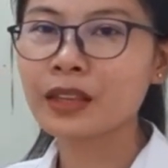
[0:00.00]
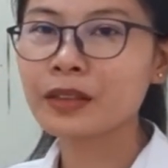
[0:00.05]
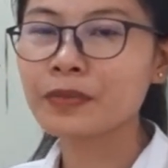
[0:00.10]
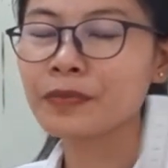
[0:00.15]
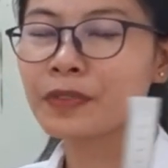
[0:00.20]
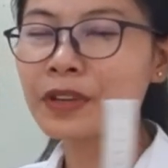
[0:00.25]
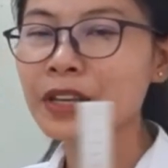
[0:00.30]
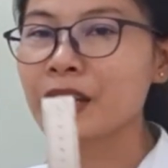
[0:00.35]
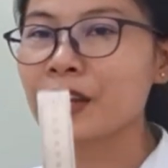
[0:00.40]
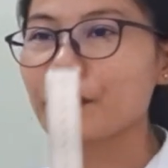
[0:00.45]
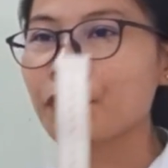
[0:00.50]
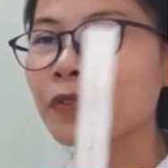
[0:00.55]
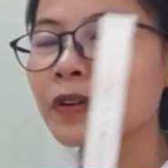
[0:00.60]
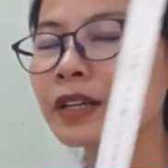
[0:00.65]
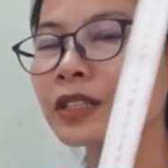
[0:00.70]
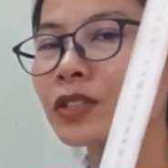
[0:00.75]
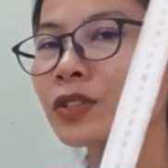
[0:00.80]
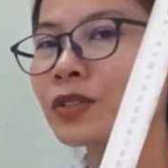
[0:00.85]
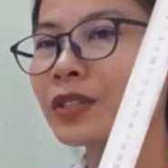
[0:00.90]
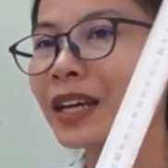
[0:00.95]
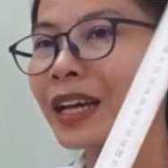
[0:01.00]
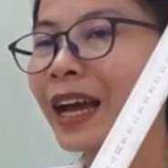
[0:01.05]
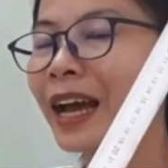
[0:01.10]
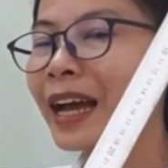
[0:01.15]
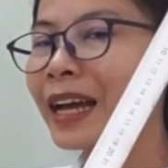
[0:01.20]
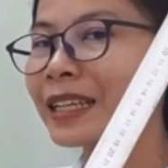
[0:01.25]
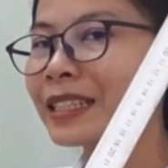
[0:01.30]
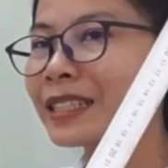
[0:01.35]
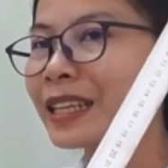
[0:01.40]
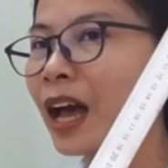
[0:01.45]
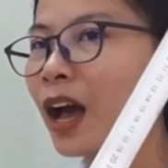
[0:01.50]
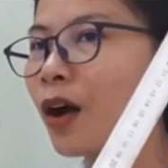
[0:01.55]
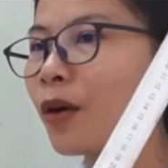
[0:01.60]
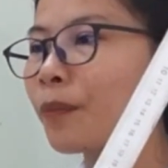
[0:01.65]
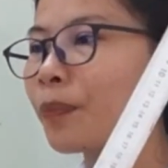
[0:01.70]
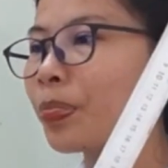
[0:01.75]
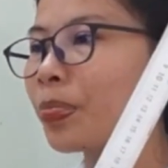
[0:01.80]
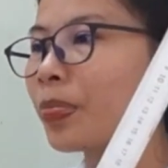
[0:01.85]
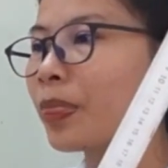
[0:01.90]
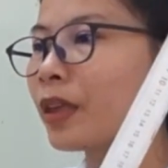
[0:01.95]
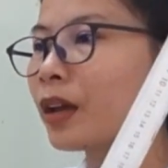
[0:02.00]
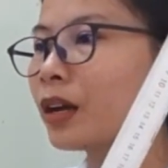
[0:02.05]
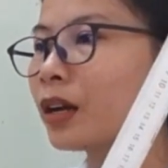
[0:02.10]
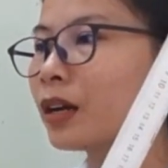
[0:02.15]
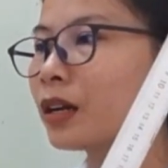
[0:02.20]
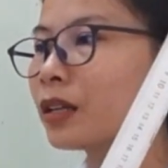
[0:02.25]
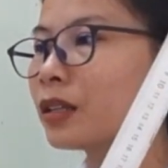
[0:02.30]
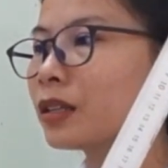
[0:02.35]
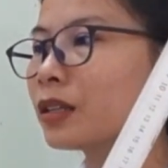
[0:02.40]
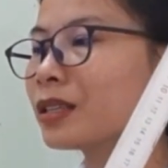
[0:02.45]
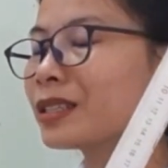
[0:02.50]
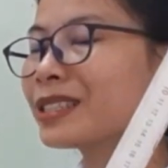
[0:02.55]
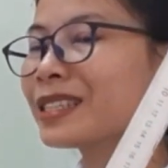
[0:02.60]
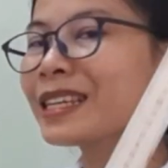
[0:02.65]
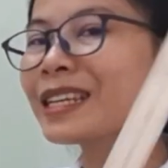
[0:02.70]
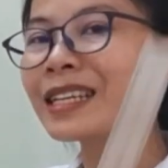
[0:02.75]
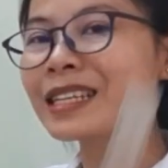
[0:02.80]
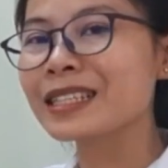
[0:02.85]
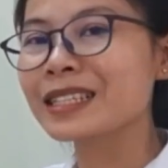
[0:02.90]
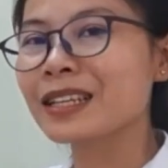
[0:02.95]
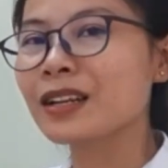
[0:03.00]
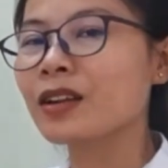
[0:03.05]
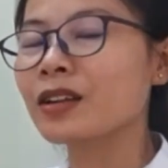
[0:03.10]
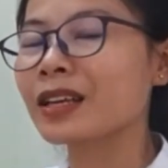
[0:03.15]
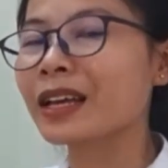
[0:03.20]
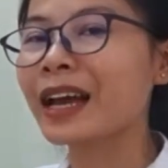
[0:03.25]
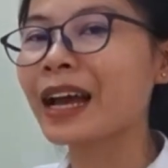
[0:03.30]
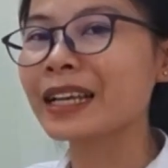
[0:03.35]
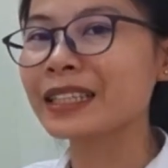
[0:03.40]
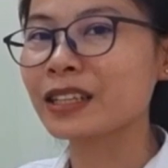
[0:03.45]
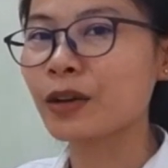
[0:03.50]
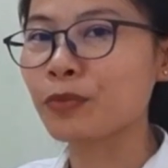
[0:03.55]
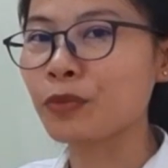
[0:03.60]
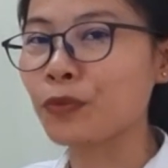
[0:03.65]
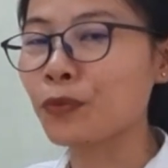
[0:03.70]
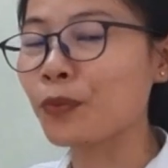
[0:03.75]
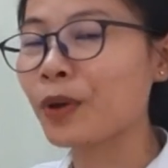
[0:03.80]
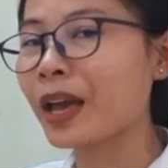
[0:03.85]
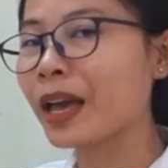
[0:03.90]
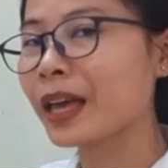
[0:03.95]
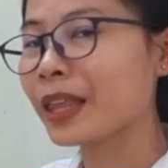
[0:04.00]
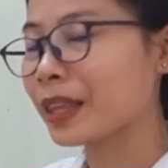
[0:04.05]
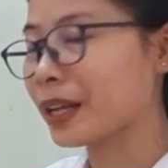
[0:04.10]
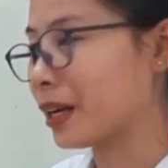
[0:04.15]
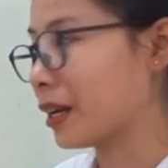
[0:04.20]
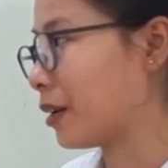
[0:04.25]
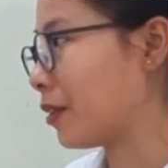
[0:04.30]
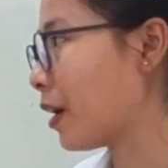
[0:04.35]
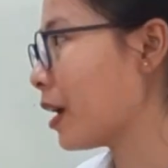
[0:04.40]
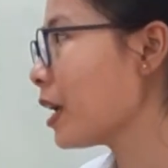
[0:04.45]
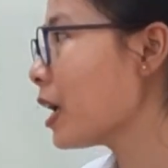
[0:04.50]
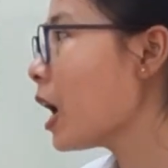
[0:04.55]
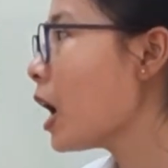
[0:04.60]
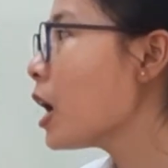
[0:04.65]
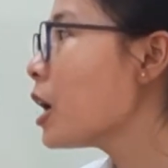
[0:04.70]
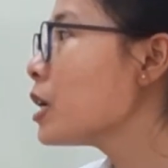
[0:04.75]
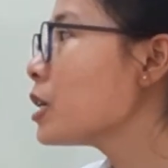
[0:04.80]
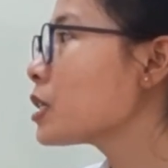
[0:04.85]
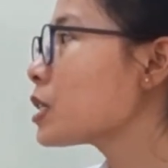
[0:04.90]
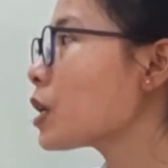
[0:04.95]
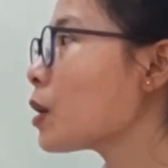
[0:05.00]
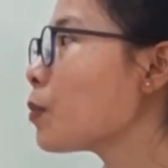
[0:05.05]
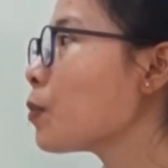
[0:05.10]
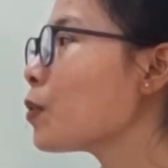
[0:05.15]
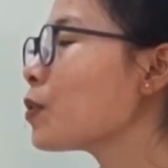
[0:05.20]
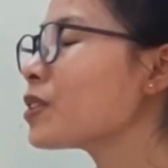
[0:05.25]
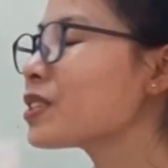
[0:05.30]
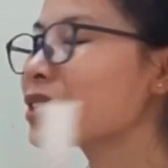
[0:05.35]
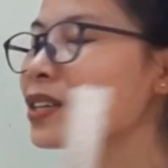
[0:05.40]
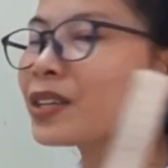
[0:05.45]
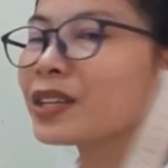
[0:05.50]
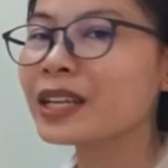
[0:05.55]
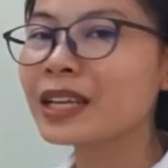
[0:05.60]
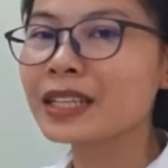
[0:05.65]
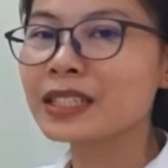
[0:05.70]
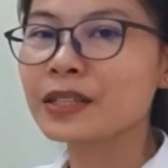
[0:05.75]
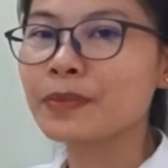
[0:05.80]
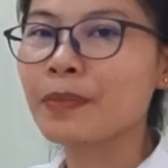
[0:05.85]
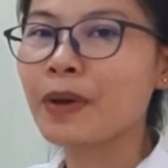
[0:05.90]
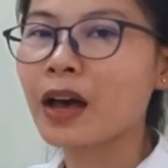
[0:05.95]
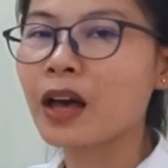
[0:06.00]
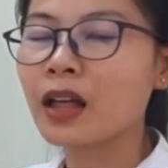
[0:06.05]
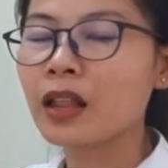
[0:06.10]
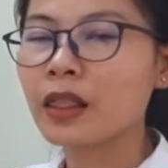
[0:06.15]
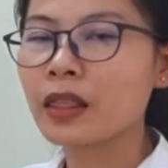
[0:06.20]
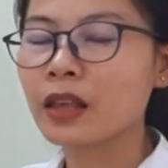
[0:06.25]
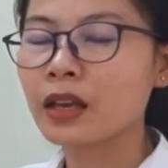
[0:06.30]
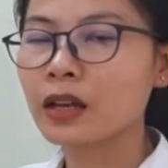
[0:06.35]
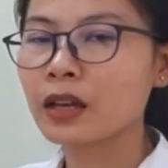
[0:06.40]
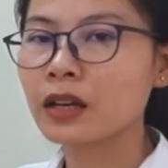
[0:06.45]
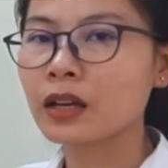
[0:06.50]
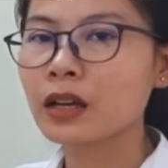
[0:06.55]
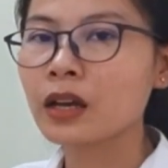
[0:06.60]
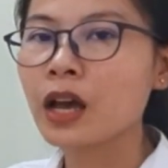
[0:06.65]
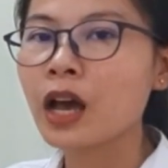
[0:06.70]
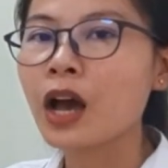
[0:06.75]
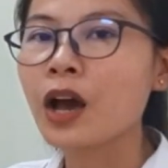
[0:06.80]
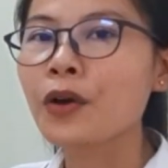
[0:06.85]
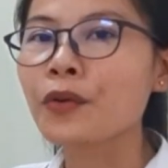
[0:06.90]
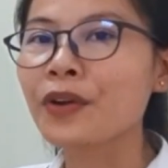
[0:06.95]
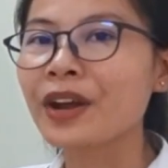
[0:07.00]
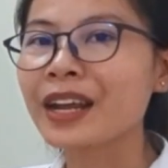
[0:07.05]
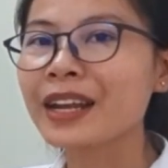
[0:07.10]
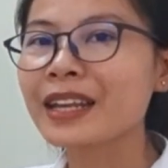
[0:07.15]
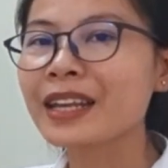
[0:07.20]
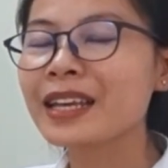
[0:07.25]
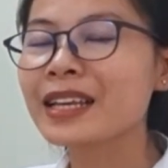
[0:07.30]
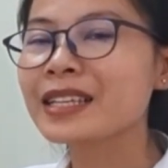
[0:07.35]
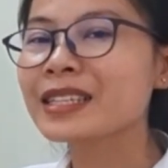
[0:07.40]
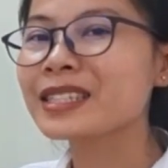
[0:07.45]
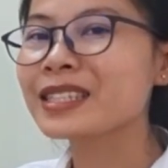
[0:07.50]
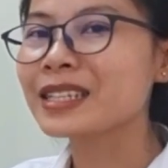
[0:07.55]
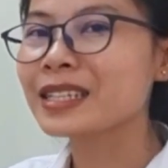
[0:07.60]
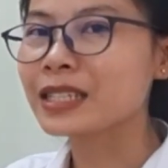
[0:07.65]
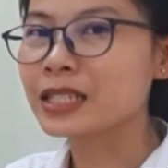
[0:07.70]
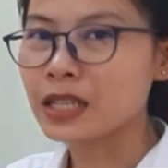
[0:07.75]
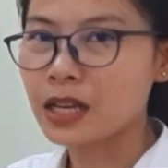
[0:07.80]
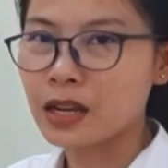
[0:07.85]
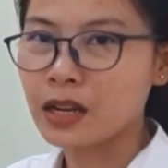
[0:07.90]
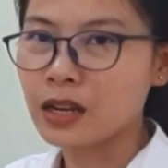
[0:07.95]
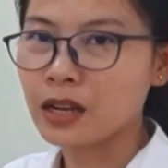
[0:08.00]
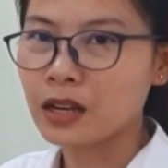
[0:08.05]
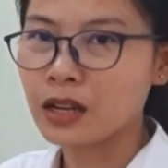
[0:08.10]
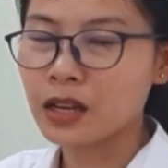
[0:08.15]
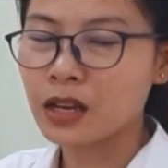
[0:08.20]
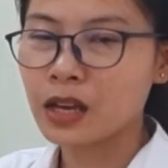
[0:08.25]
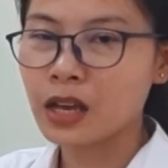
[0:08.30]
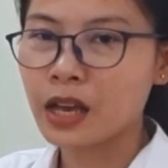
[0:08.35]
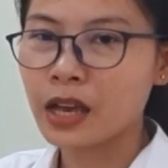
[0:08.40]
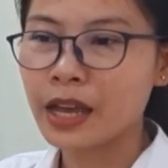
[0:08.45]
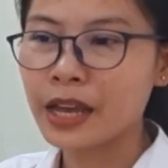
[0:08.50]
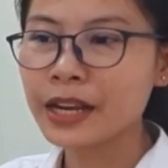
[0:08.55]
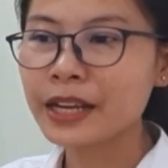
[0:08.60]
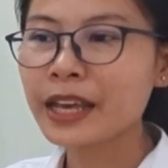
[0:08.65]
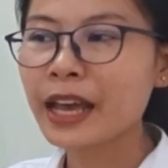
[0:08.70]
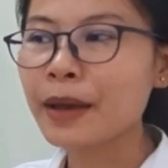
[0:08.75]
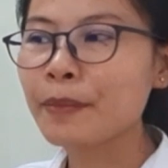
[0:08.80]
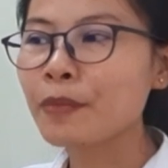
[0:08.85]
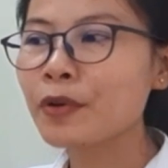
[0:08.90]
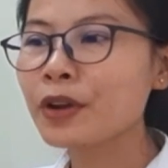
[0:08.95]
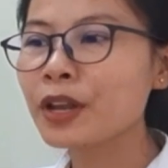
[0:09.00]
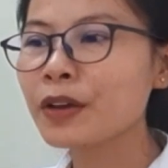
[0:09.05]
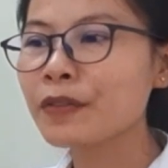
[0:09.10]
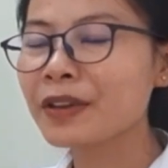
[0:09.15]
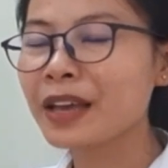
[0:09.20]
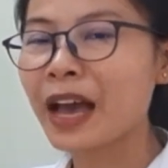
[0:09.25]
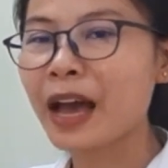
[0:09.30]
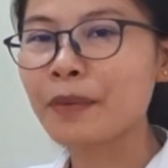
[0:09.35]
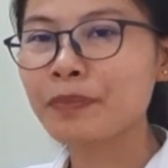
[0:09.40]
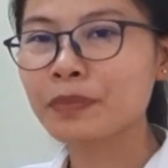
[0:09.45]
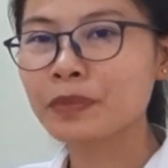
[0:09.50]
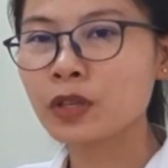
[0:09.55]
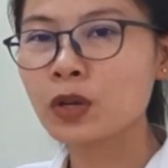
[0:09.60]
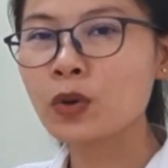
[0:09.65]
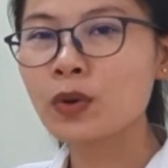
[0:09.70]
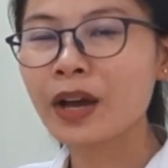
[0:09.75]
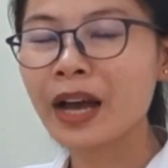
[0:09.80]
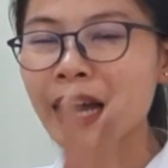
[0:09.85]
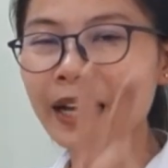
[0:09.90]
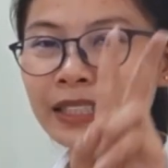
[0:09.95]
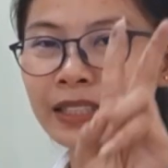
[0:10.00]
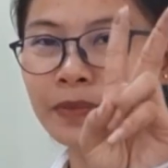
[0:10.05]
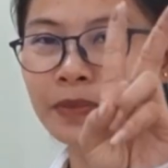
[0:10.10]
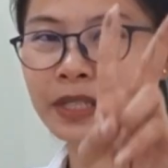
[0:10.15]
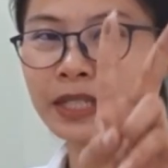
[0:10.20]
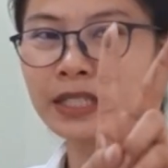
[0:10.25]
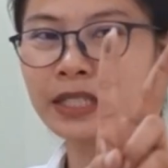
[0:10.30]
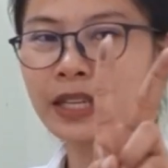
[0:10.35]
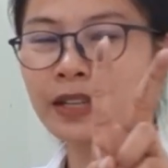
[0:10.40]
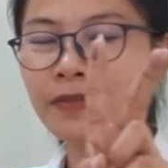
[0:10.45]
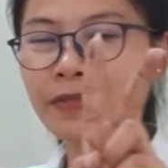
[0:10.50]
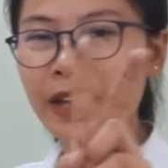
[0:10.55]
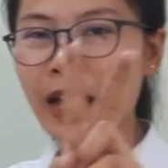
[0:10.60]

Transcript: we refer to the kinds of the season or the kinds of the weather, right? So monsoon is about the rainy season. In Cambodia, we have two kinds of season. We